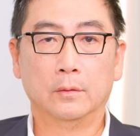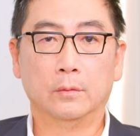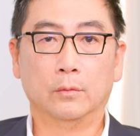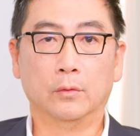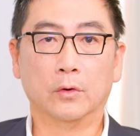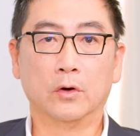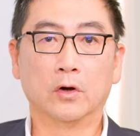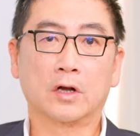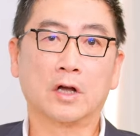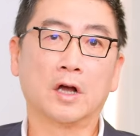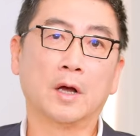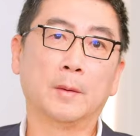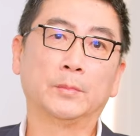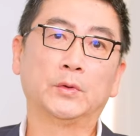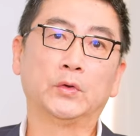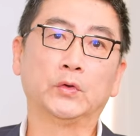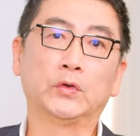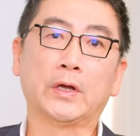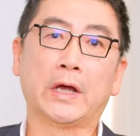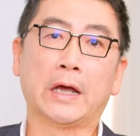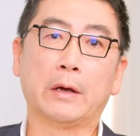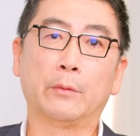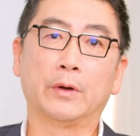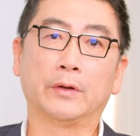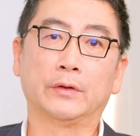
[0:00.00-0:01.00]
Welcome to
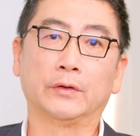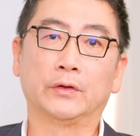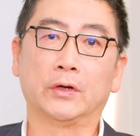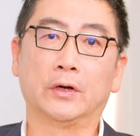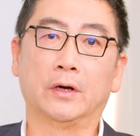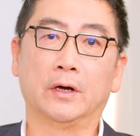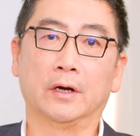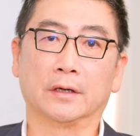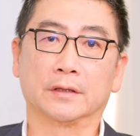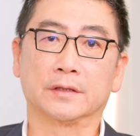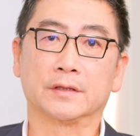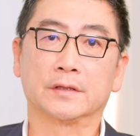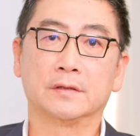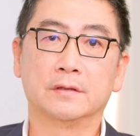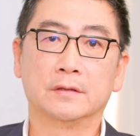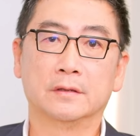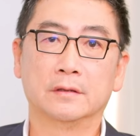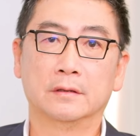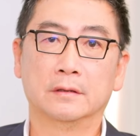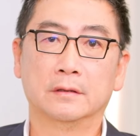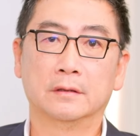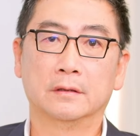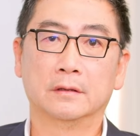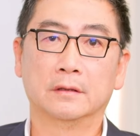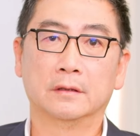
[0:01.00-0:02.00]
Taiwan Talks.
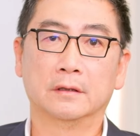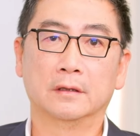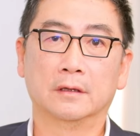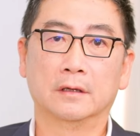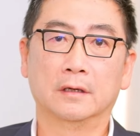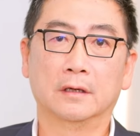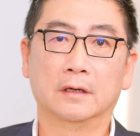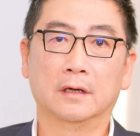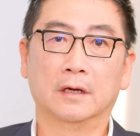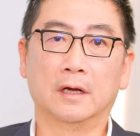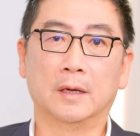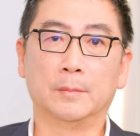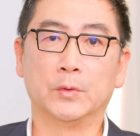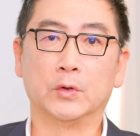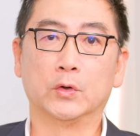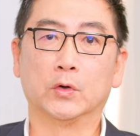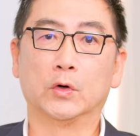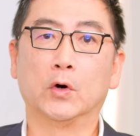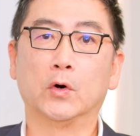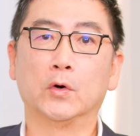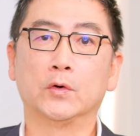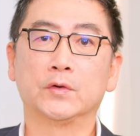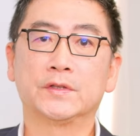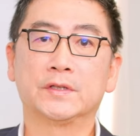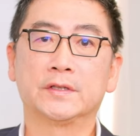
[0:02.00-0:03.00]
I'm your
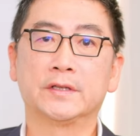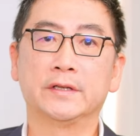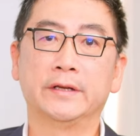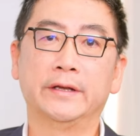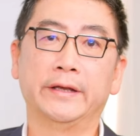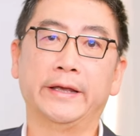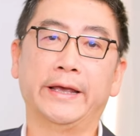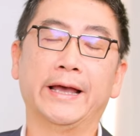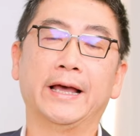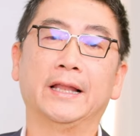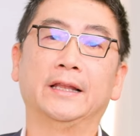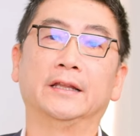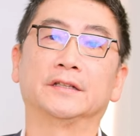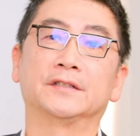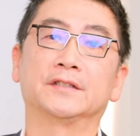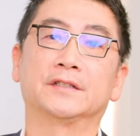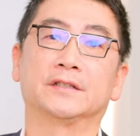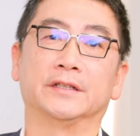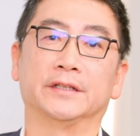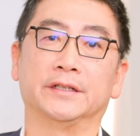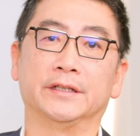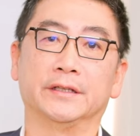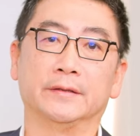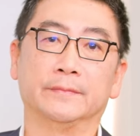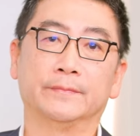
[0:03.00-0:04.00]
host,
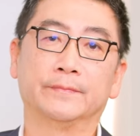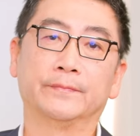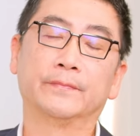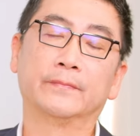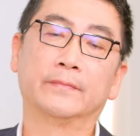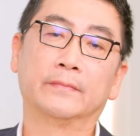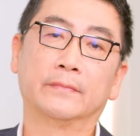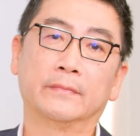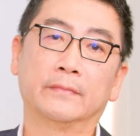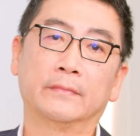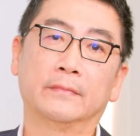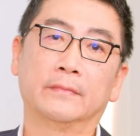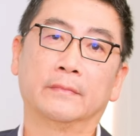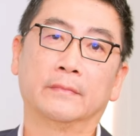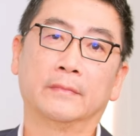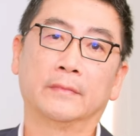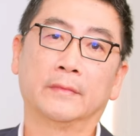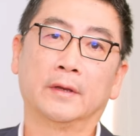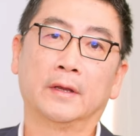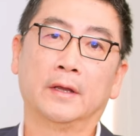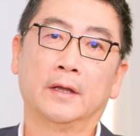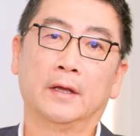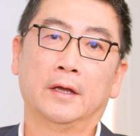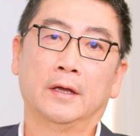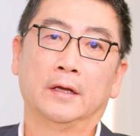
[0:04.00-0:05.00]
Alex Lee.
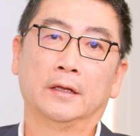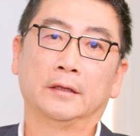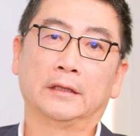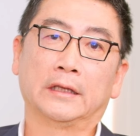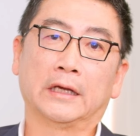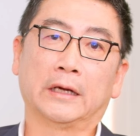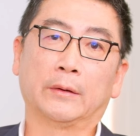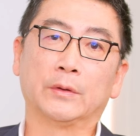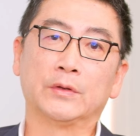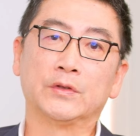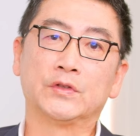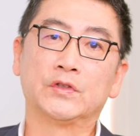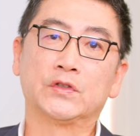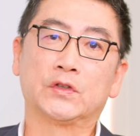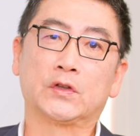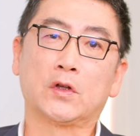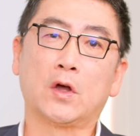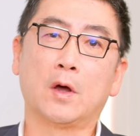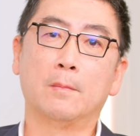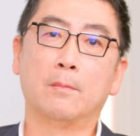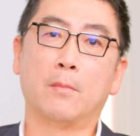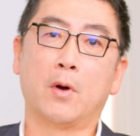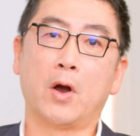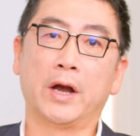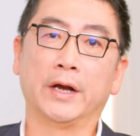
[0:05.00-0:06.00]
Taiwan's
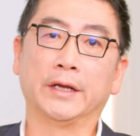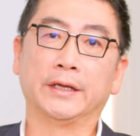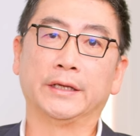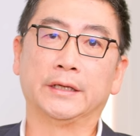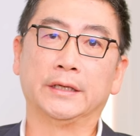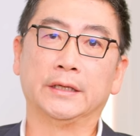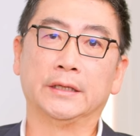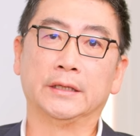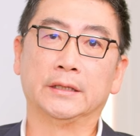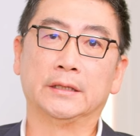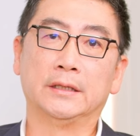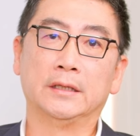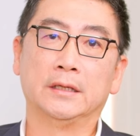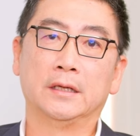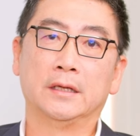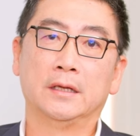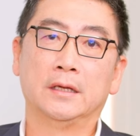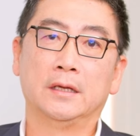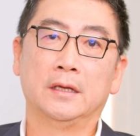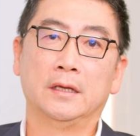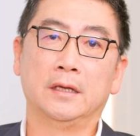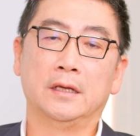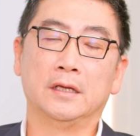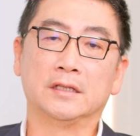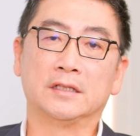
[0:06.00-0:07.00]
stock market
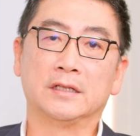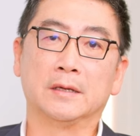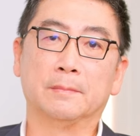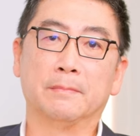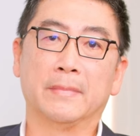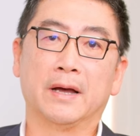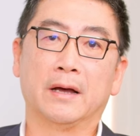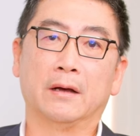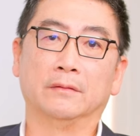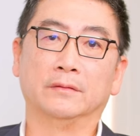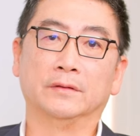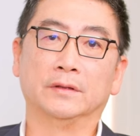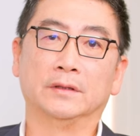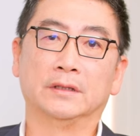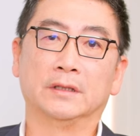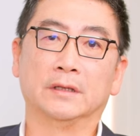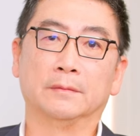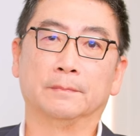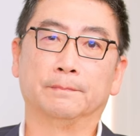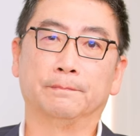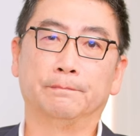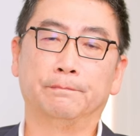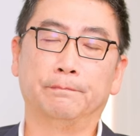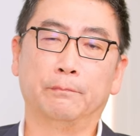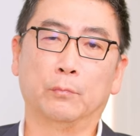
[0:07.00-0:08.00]
is among
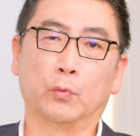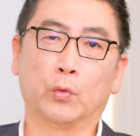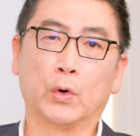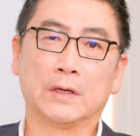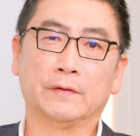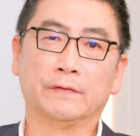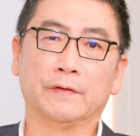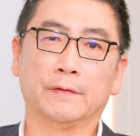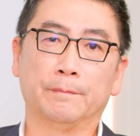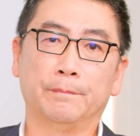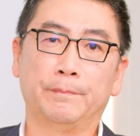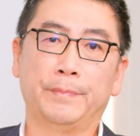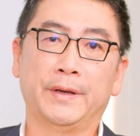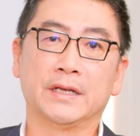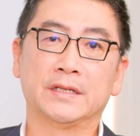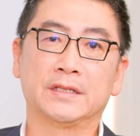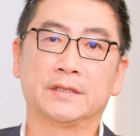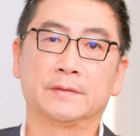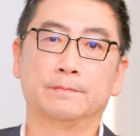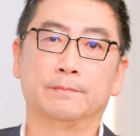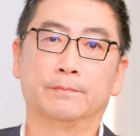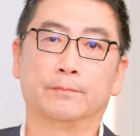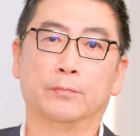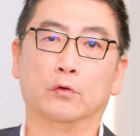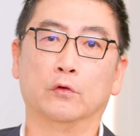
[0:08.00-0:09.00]
one of the
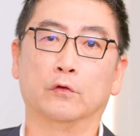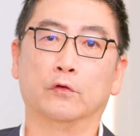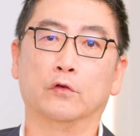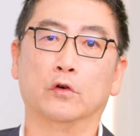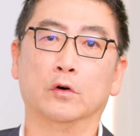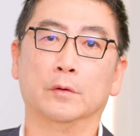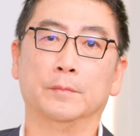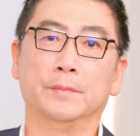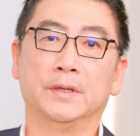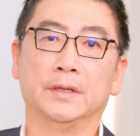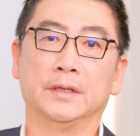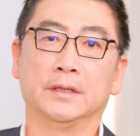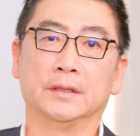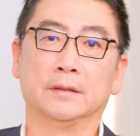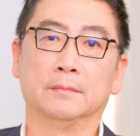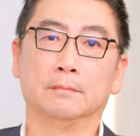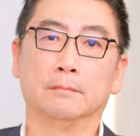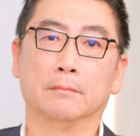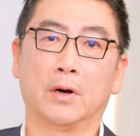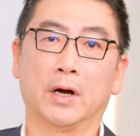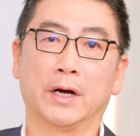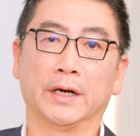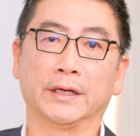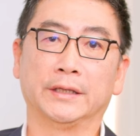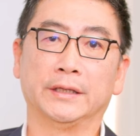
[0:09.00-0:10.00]
best performing
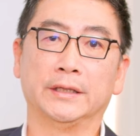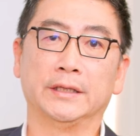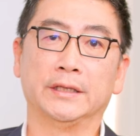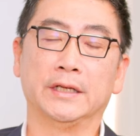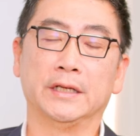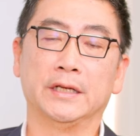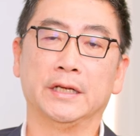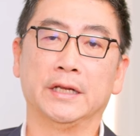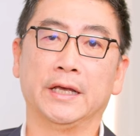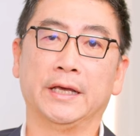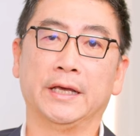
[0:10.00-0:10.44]
markets in